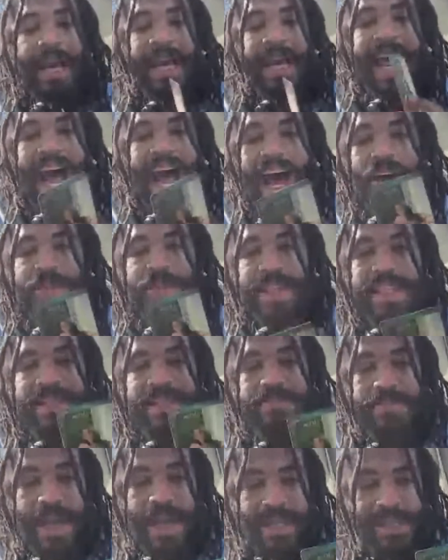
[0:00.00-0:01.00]
and how this
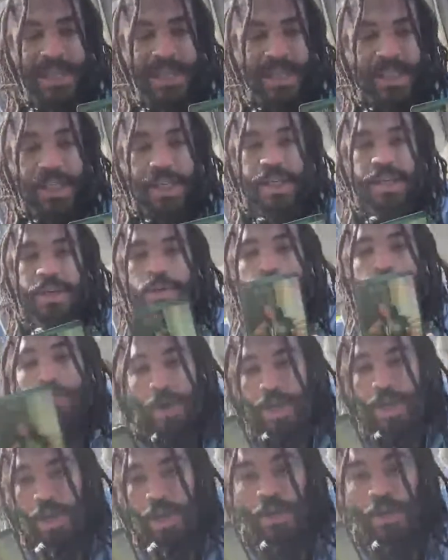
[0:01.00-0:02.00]
message
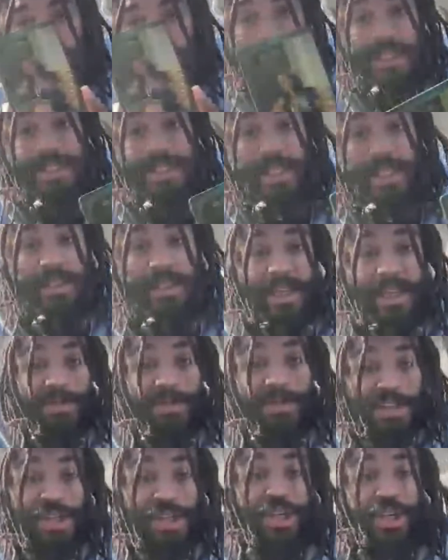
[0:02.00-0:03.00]
will
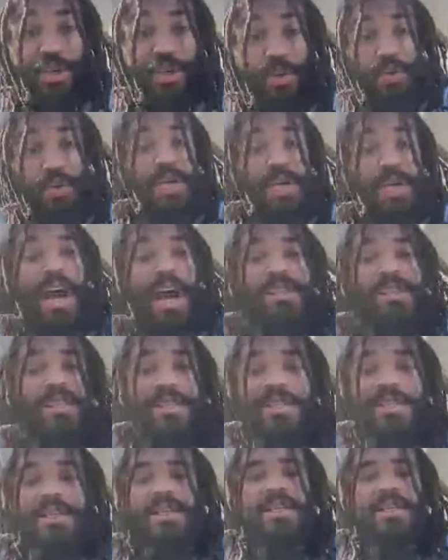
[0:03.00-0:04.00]
deliver to your
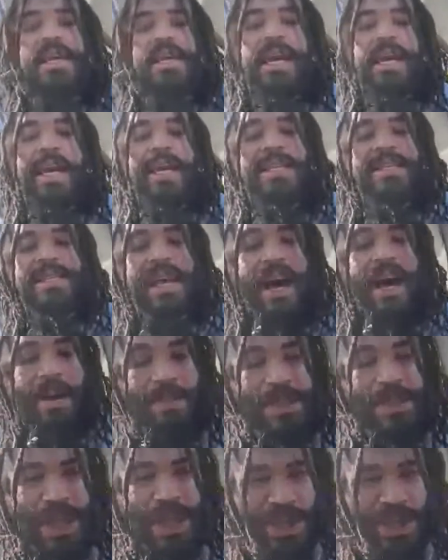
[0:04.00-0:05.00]
consciousness is
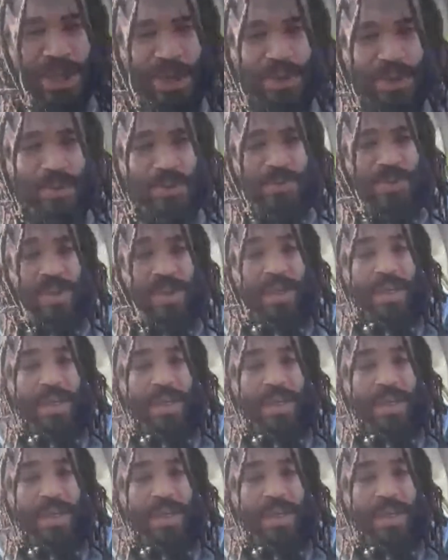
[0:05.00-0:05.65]
up to you.